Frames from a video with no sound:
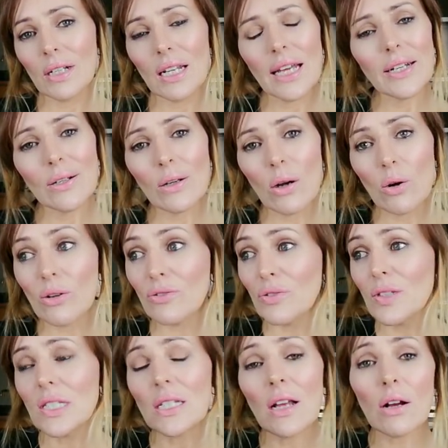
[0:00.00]
Let it go if
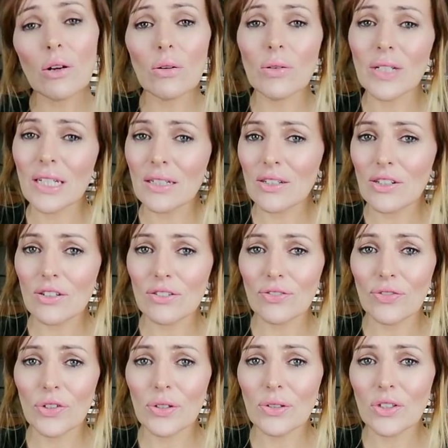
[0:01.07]
it's not going into your
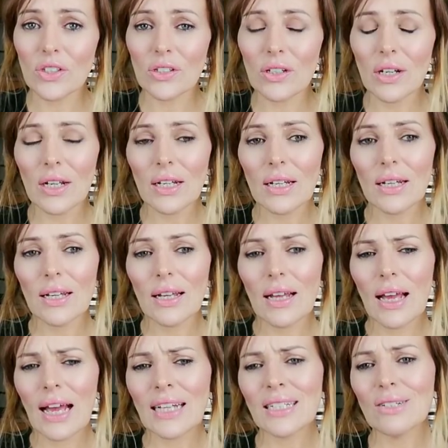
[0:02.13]
future
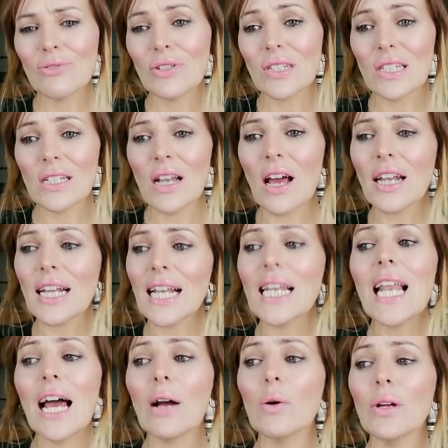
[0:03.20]
and if it's not
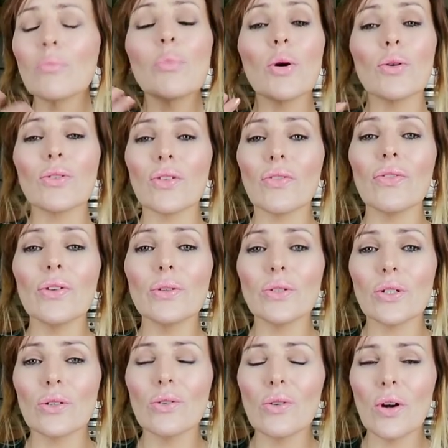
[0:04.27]
allowing both of you
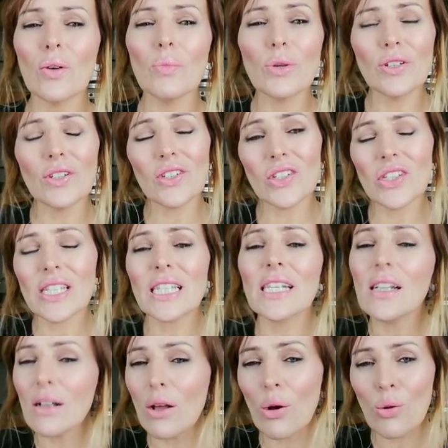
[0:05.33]
to grow, but you're
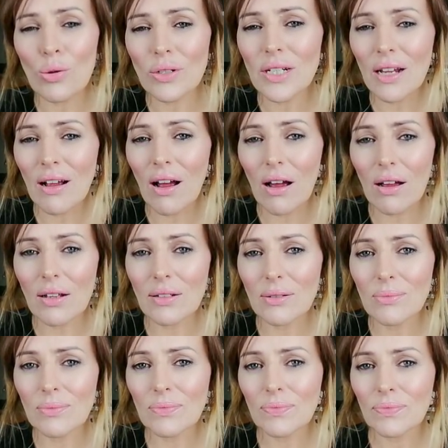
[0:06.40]
still holding
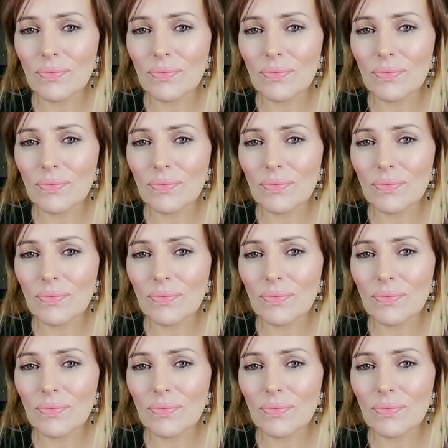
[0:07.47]
on,